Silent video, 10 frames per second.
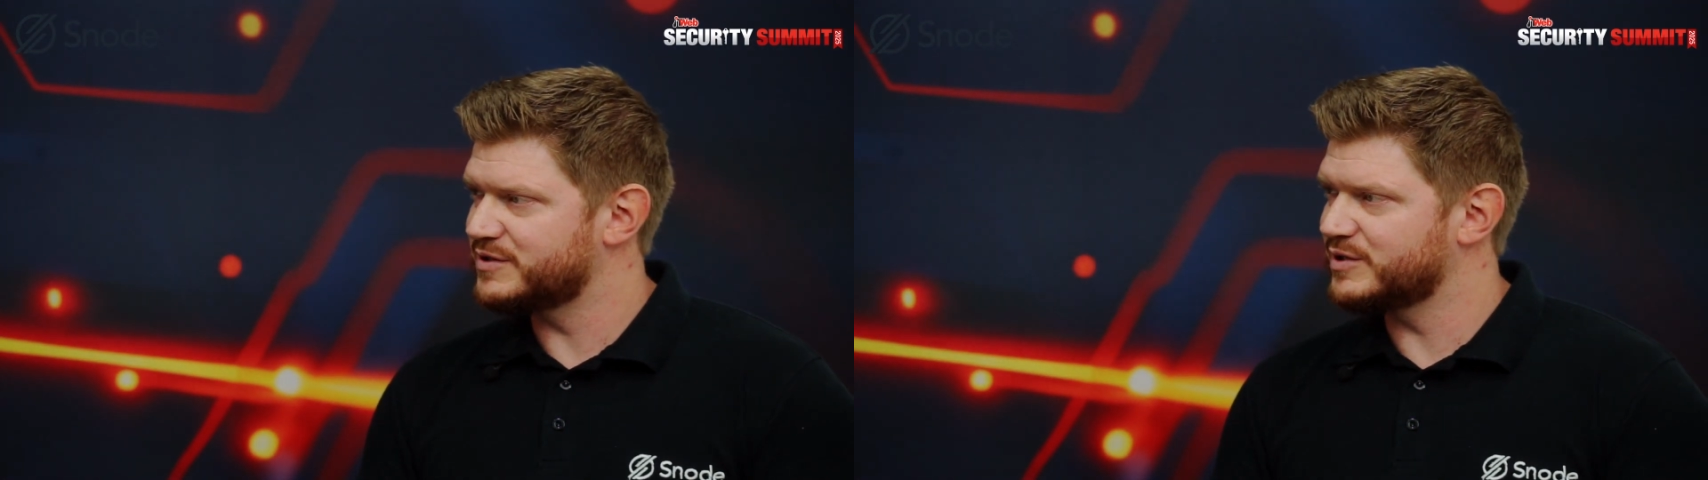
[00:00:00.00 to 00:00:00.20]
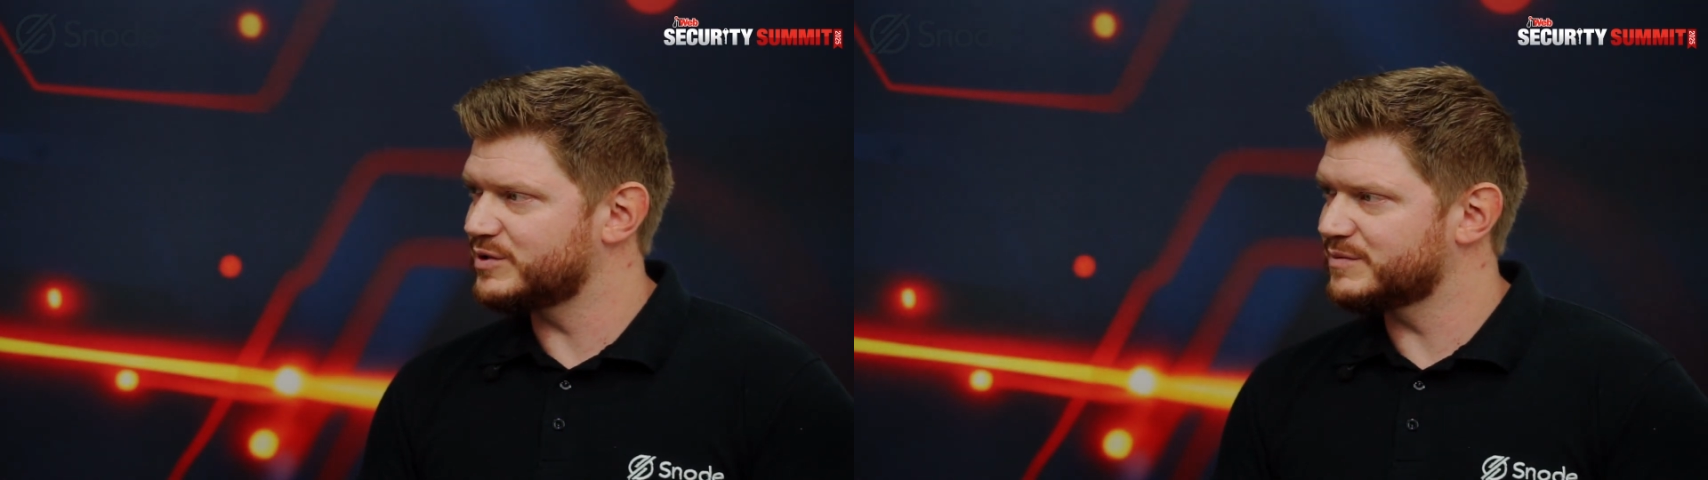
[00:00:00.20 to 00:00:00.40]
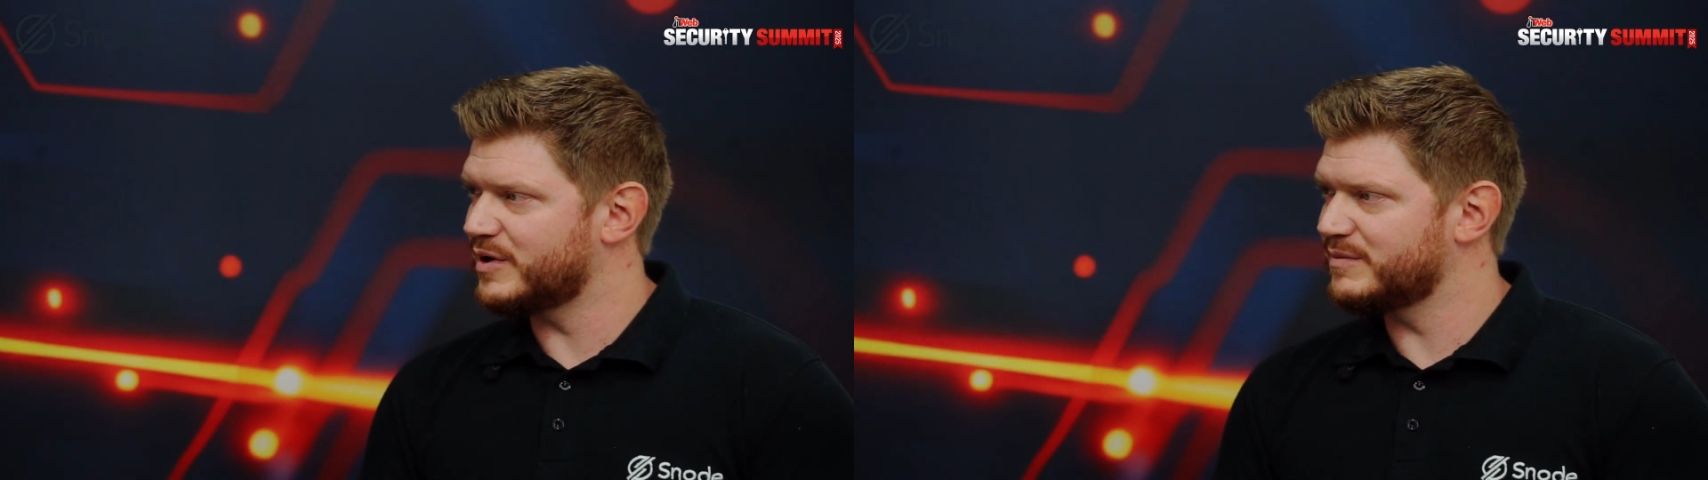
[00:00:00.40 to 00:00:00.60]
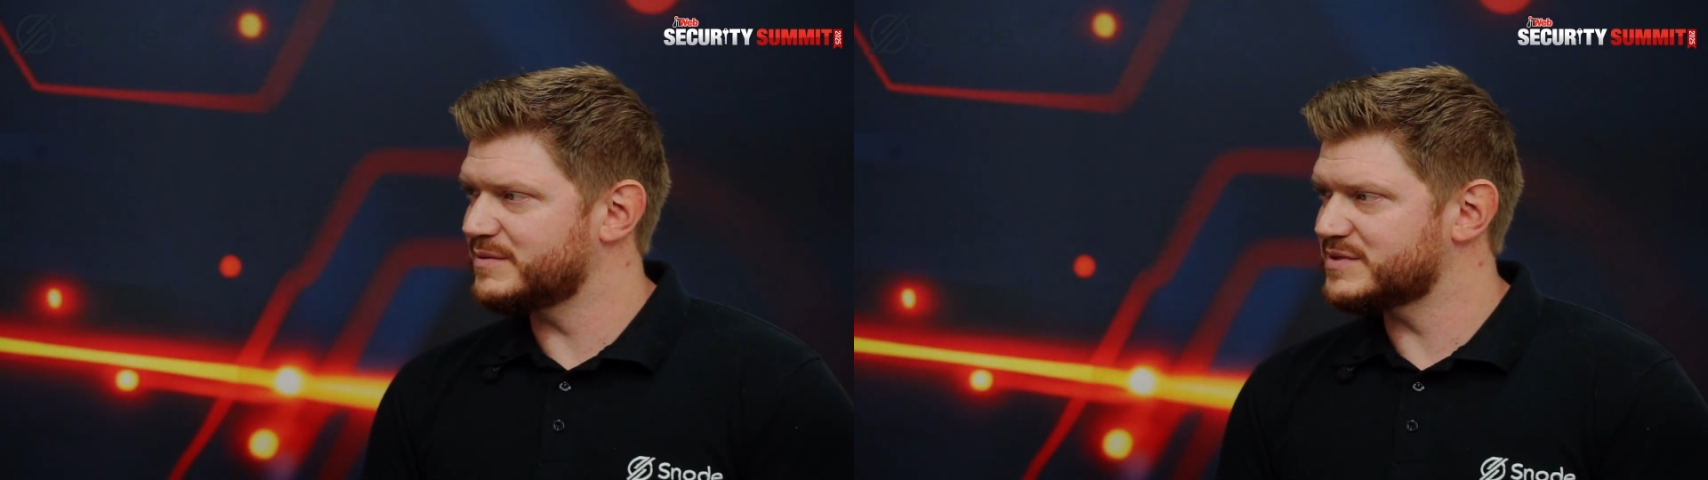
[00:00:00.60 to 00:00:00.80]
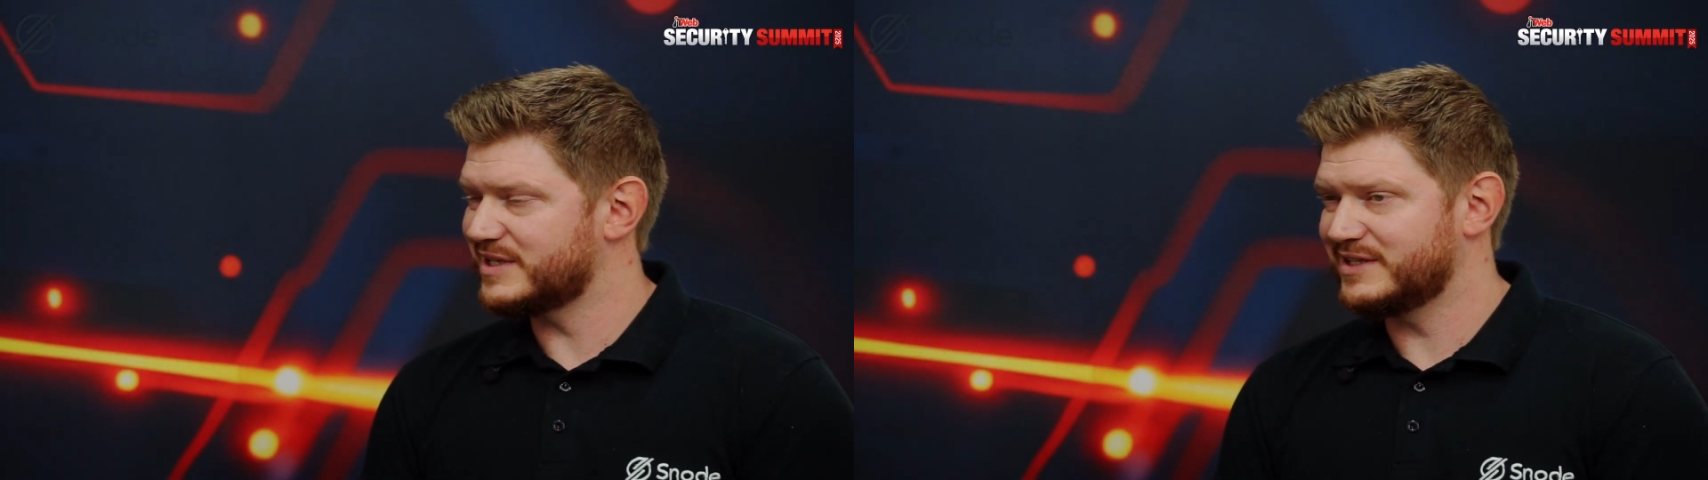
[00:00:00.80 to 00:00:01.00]
real world
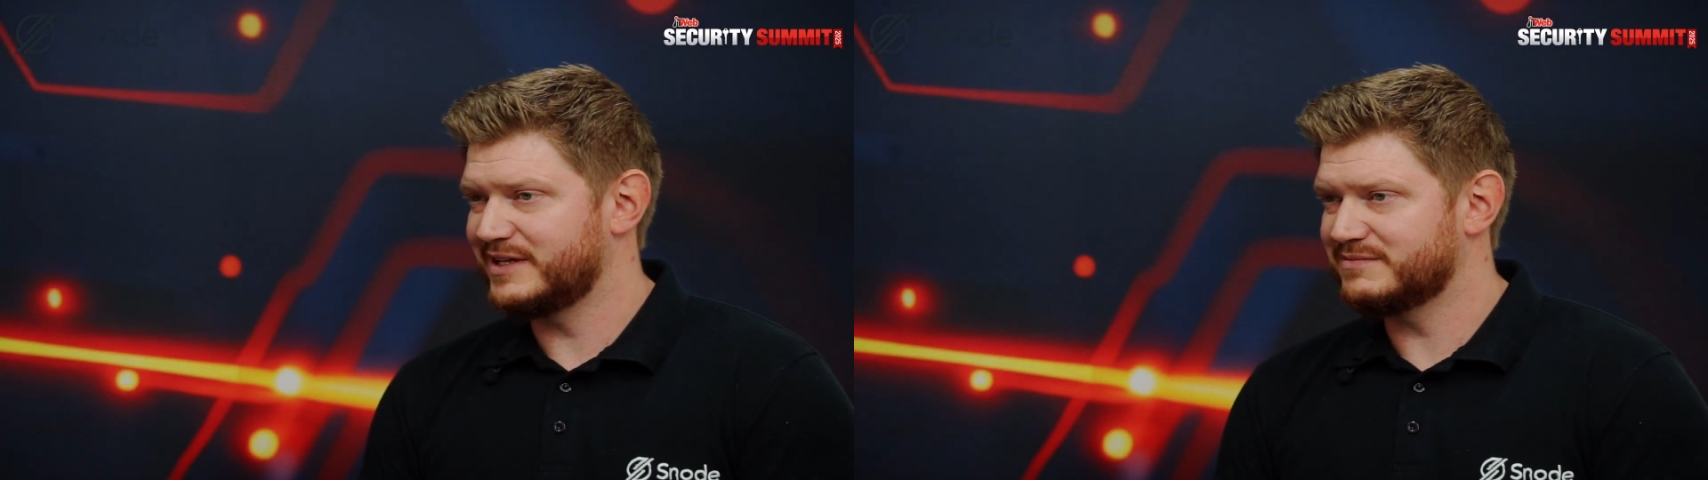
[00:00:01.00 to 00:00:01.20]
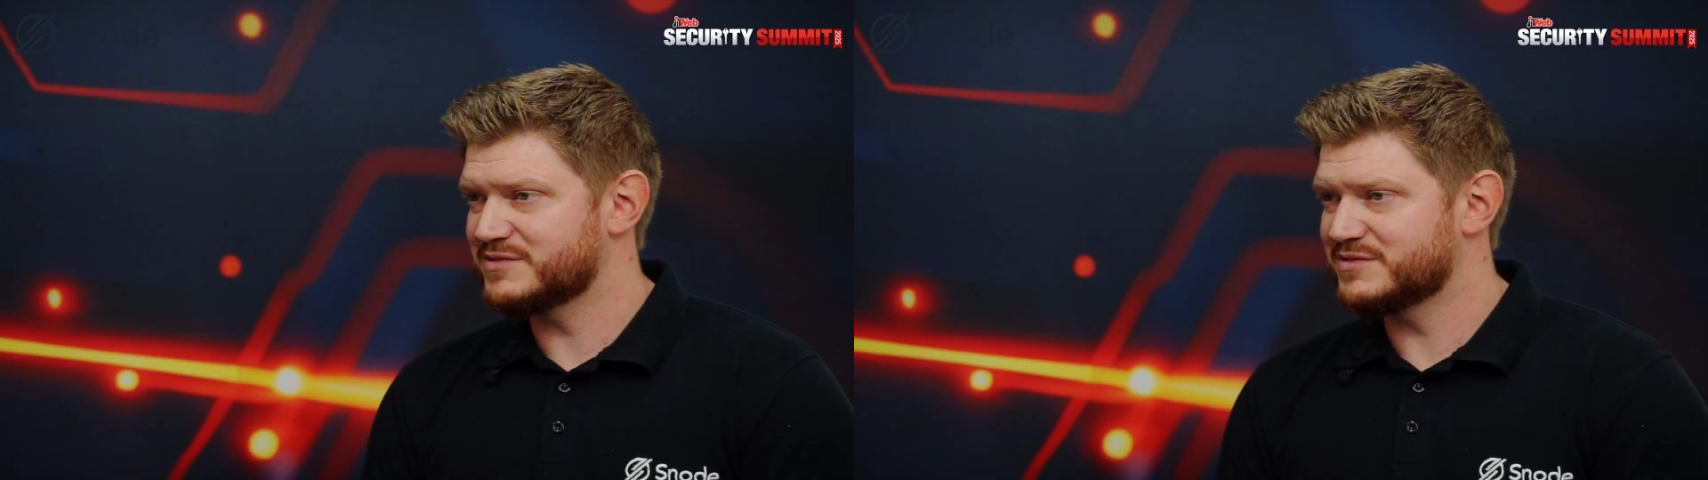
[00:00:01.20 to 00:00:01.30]
problems, and then